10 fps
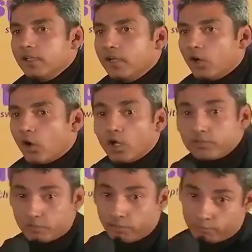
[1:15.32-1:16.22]
uh, or
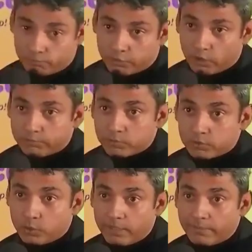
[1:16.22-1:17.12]
so for
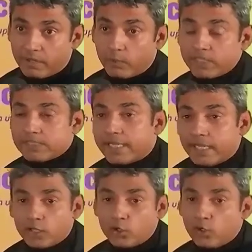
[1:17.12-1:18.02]
going back one
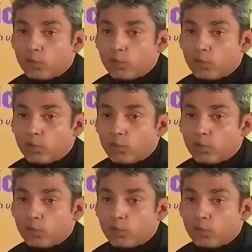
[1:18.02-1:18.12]
second ago,